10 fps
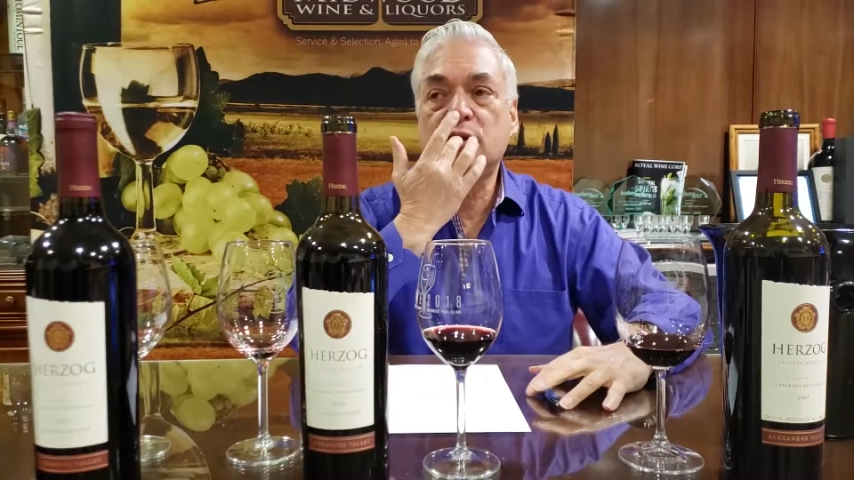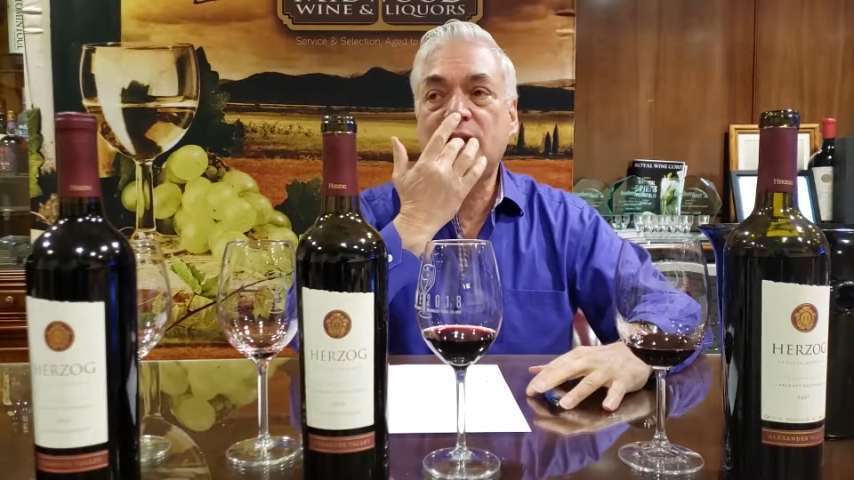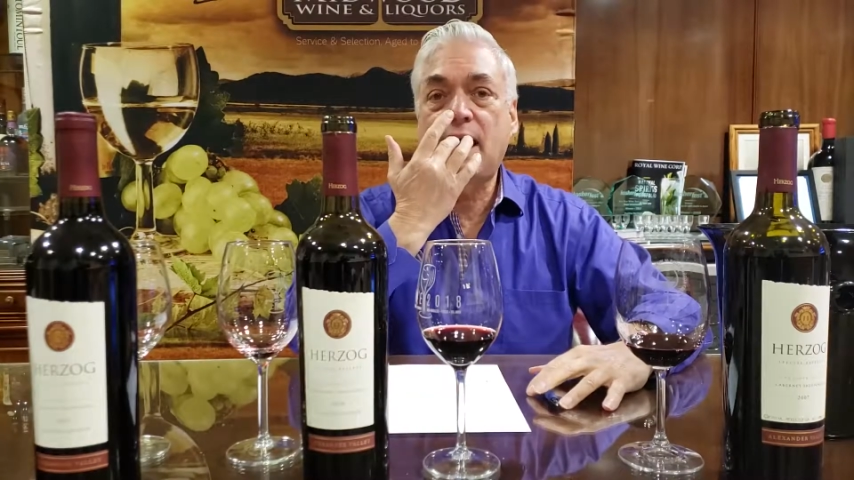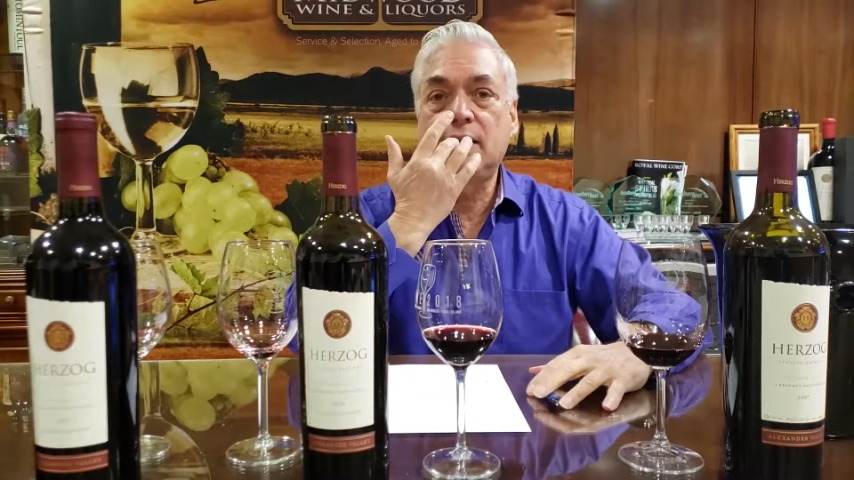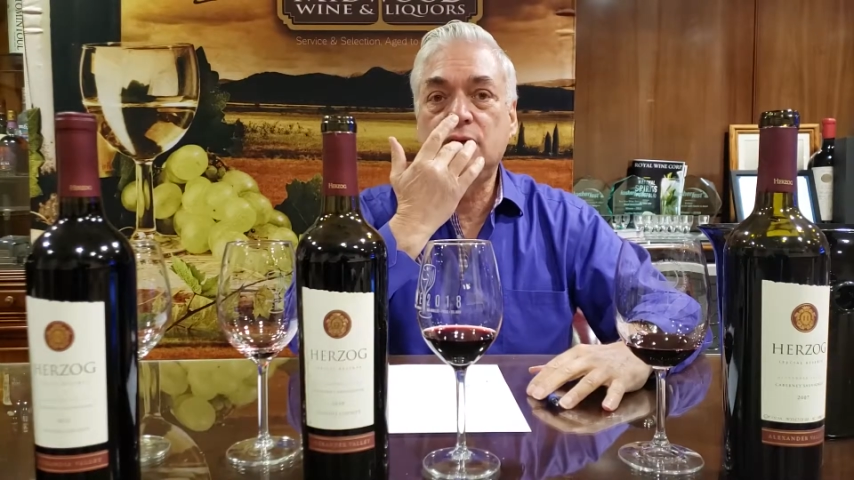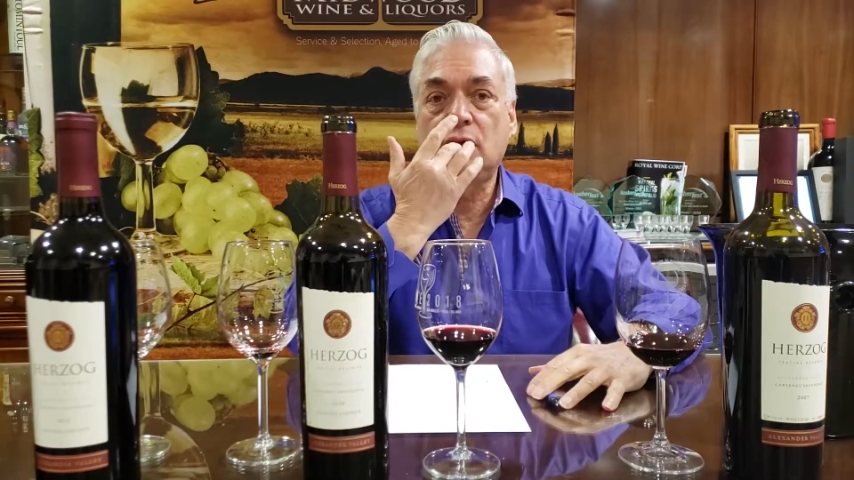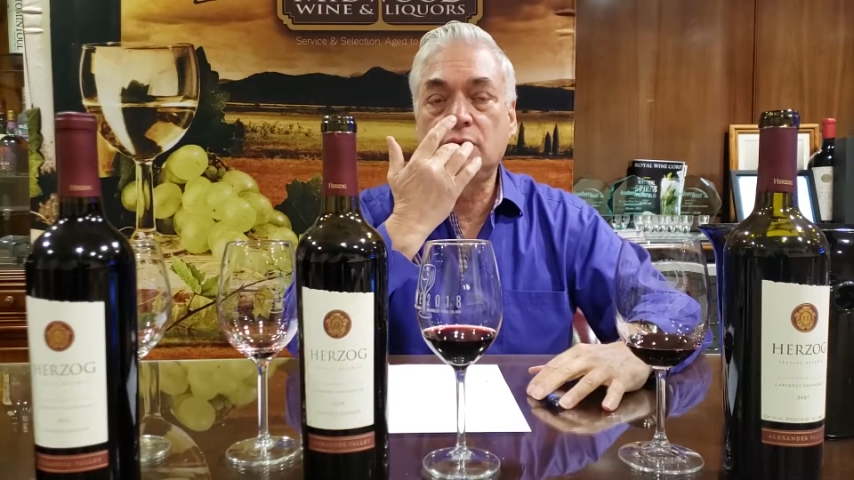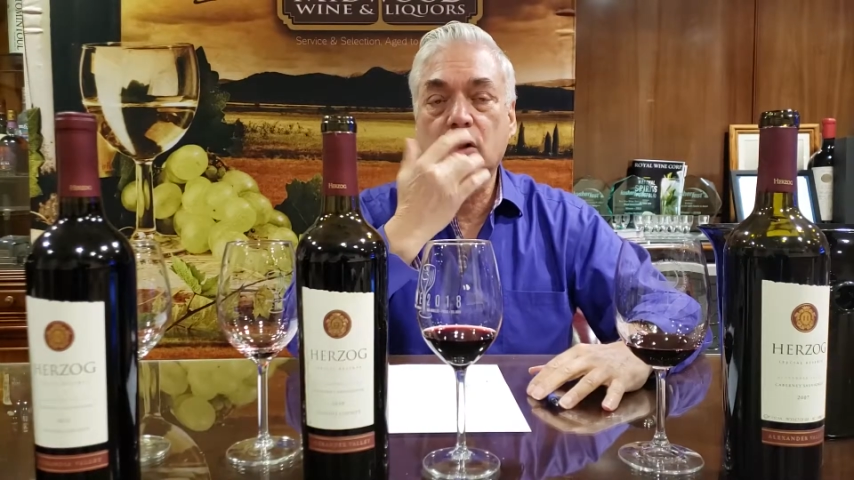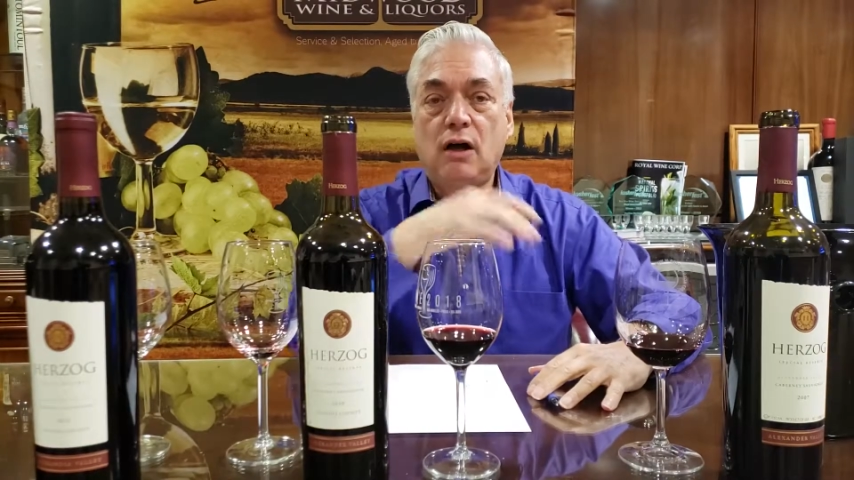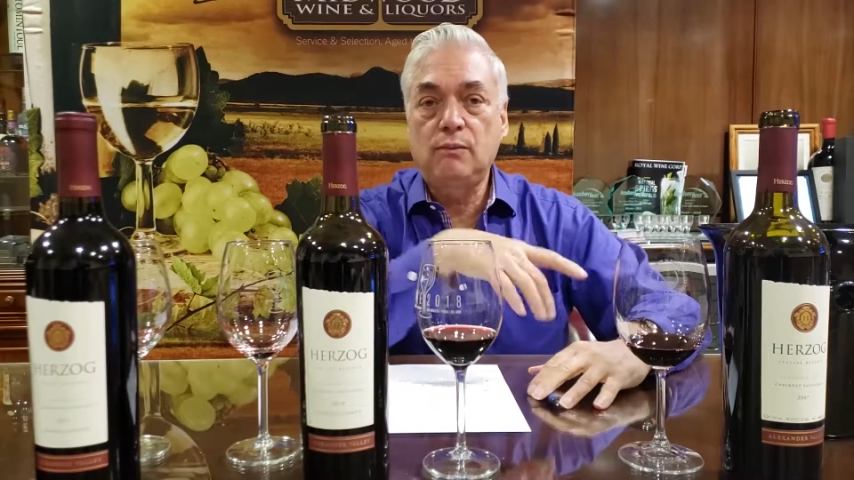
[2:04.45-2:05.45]
tannins on
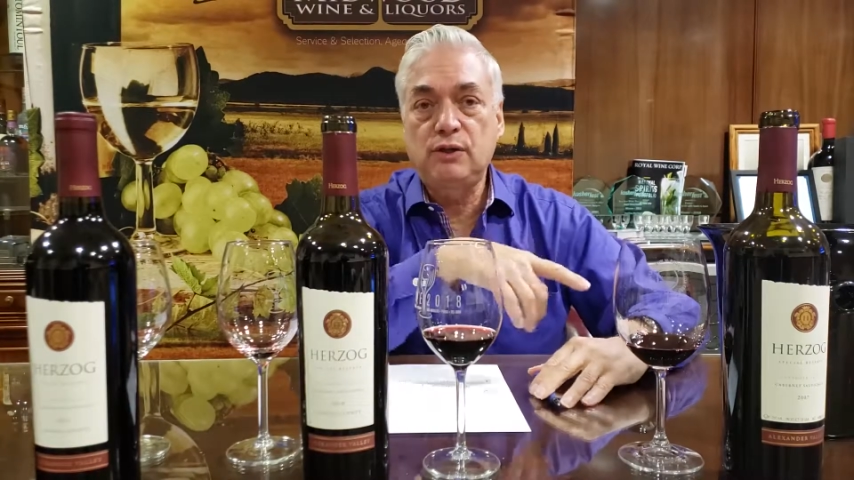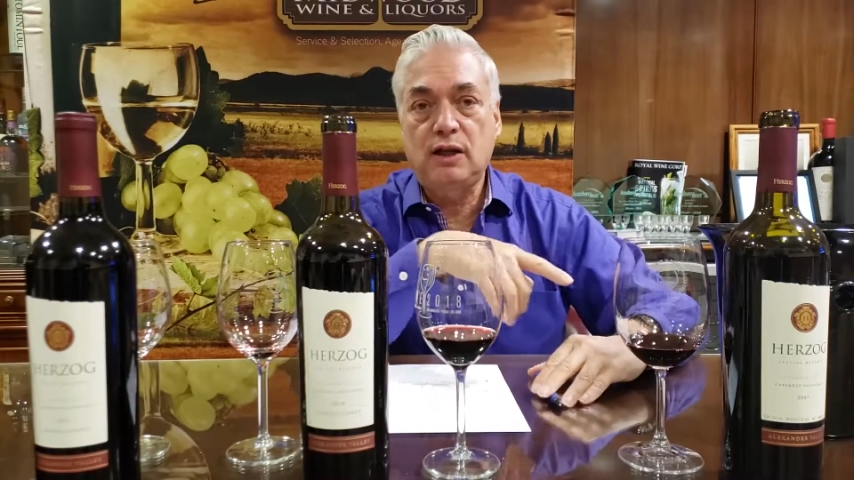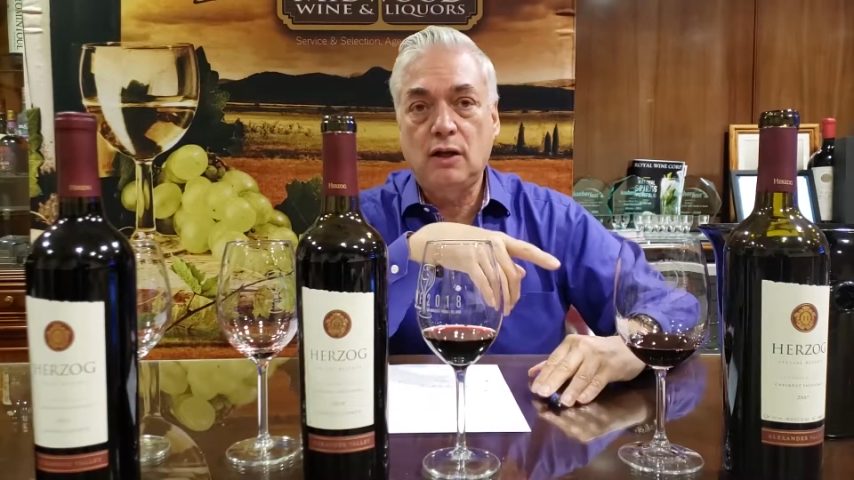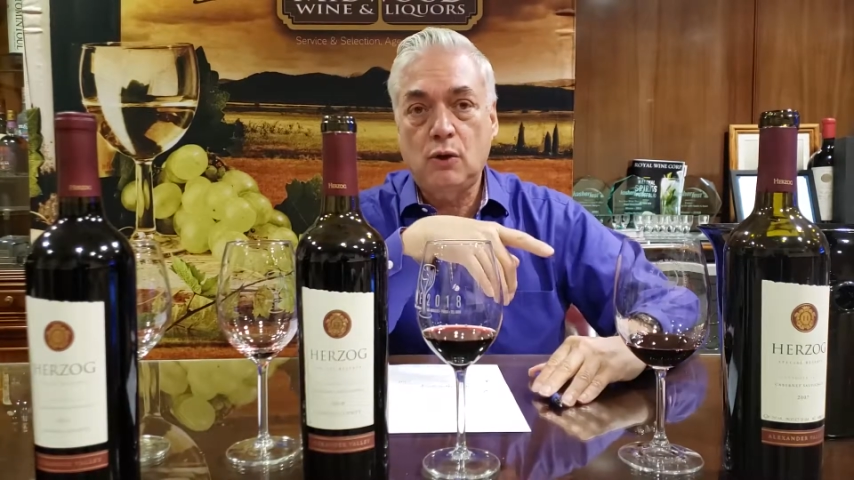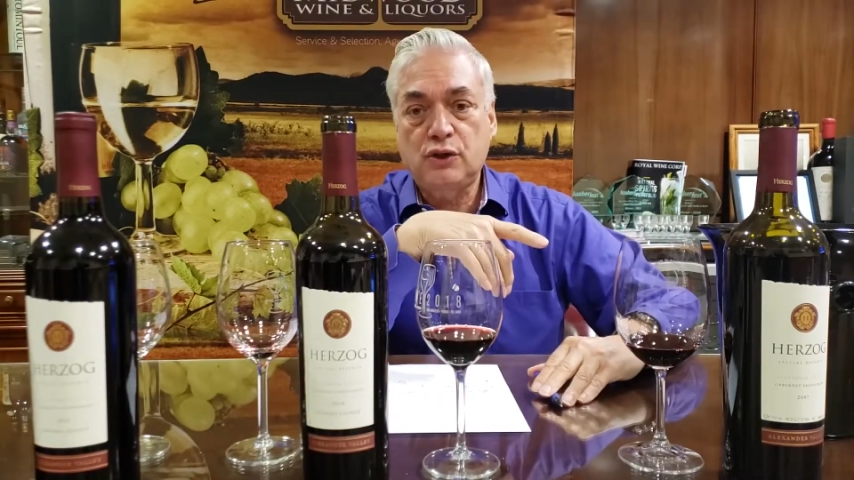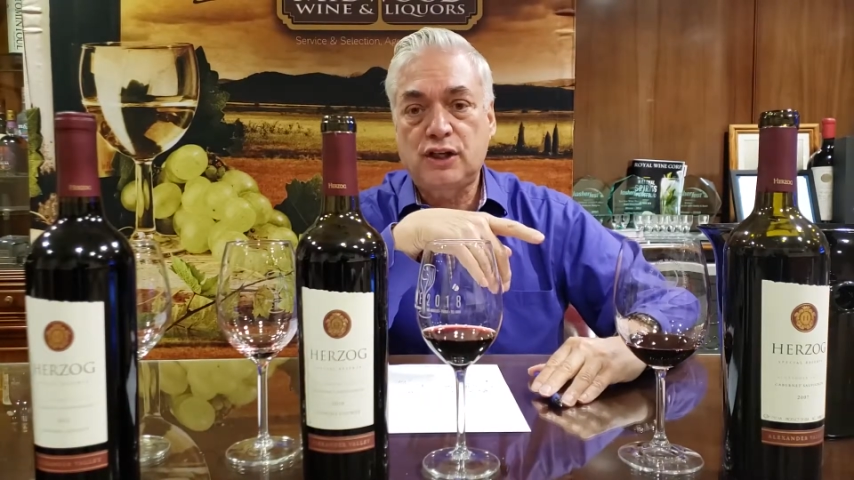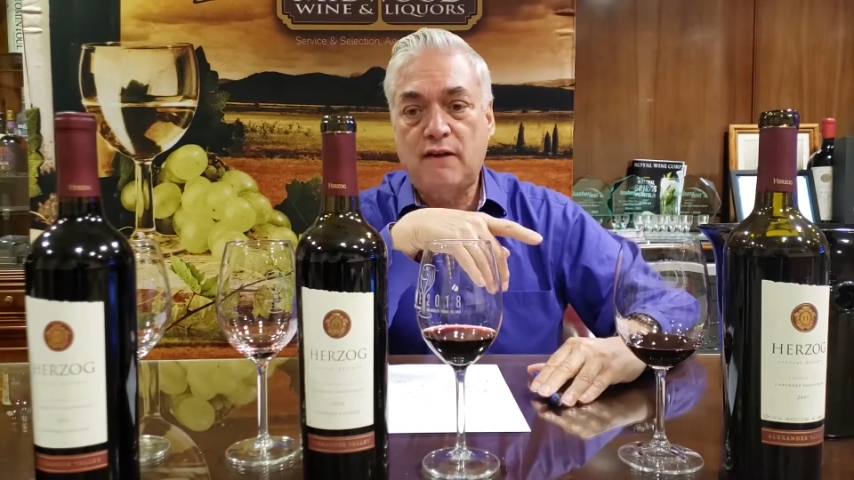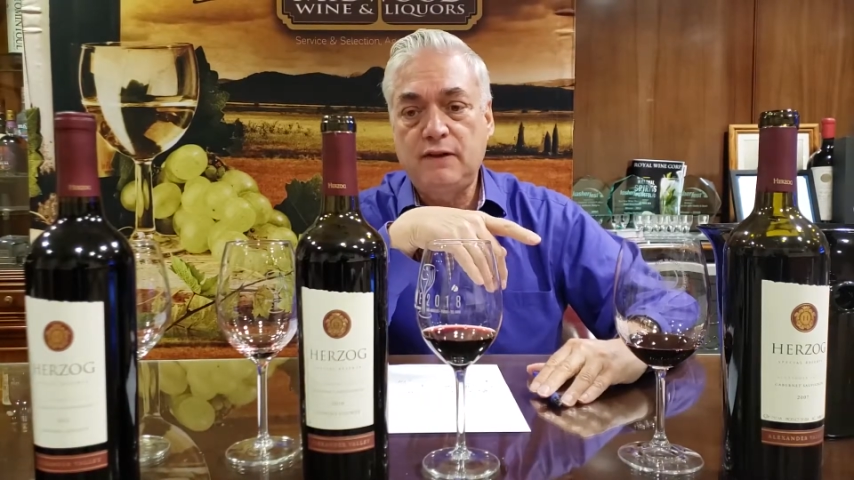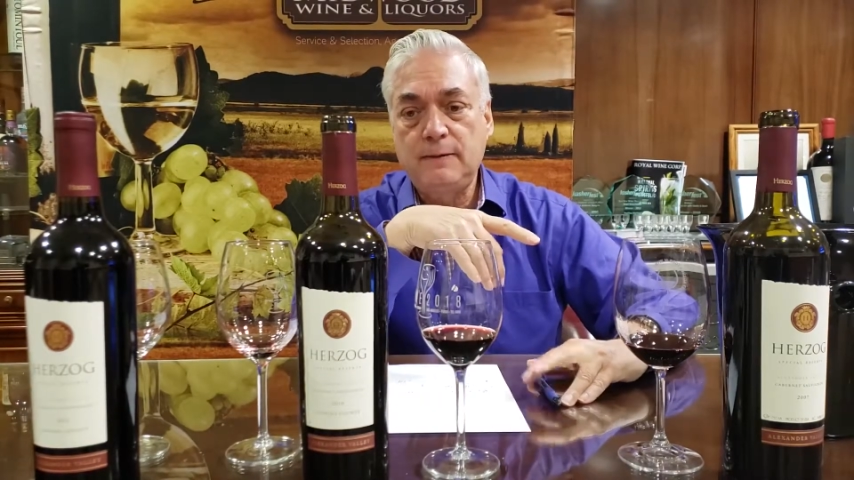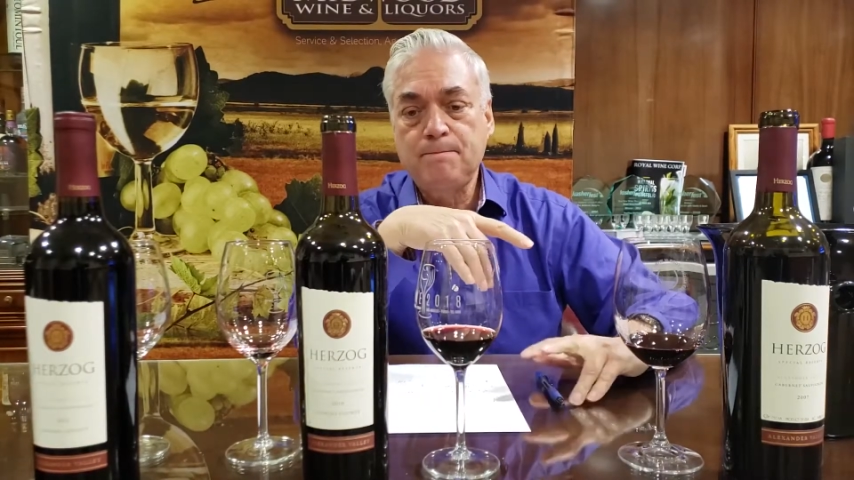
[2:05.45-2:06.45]
your gums than the
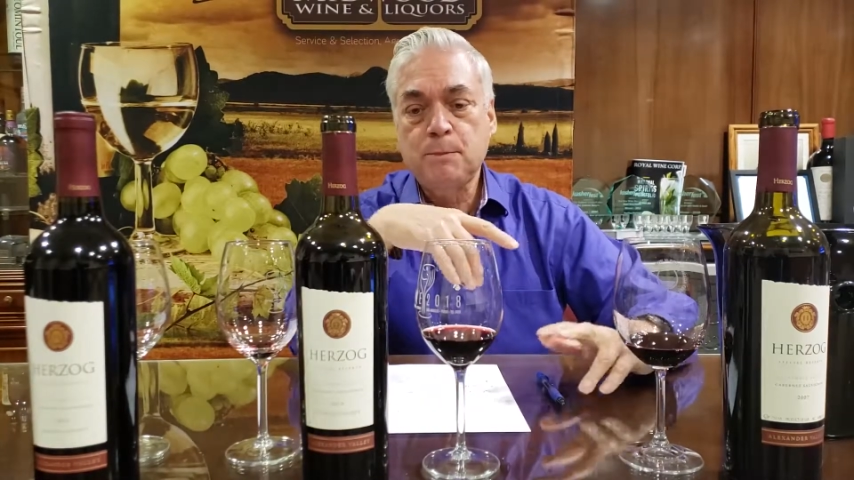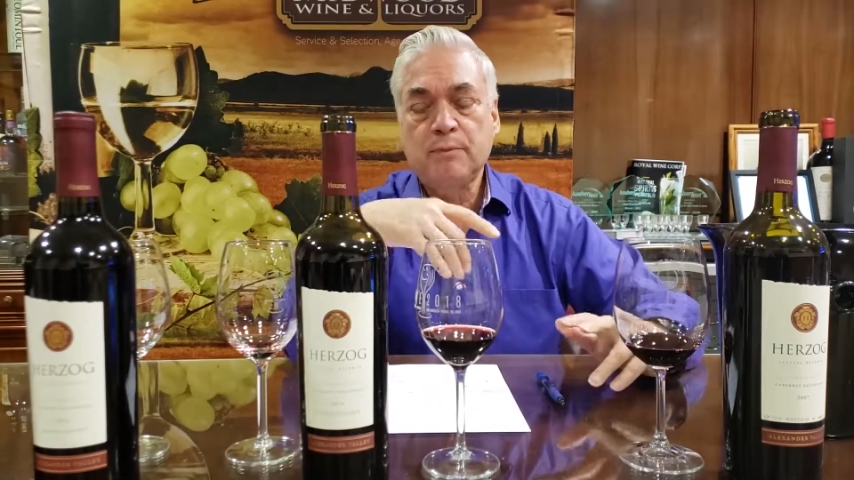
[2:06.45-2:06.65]
'07,